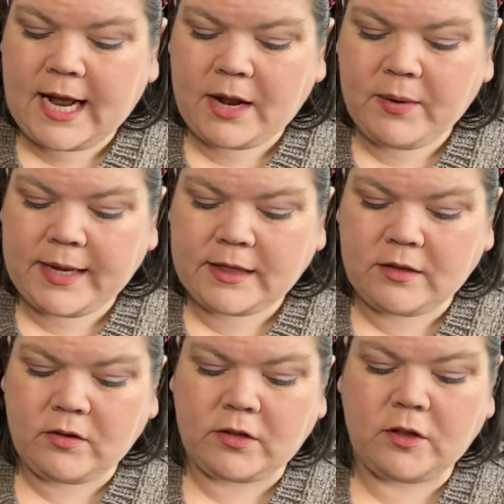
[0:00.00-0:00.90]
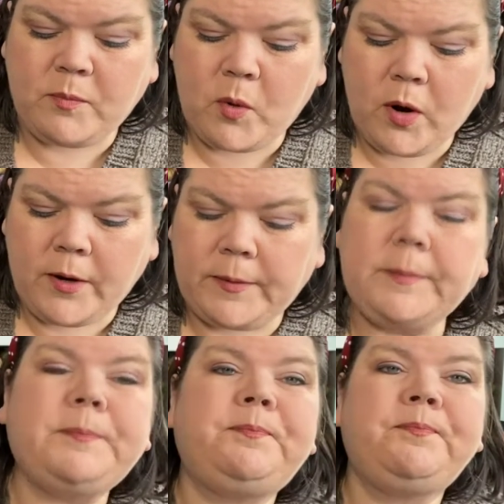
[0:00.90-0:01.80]
how do I get this on Sport?
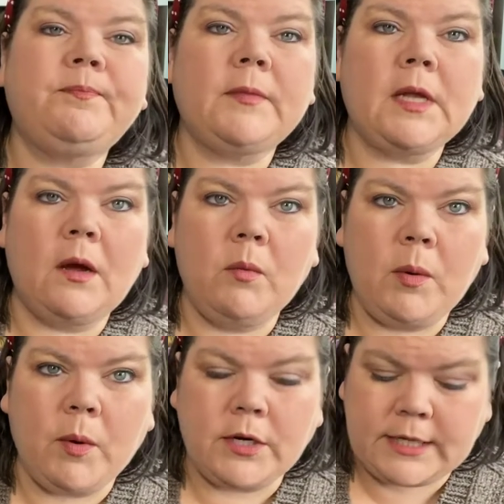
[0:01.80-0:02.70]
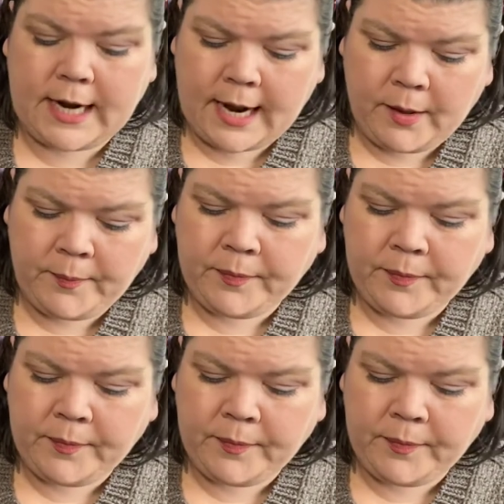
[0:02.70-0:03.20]
We worked it out.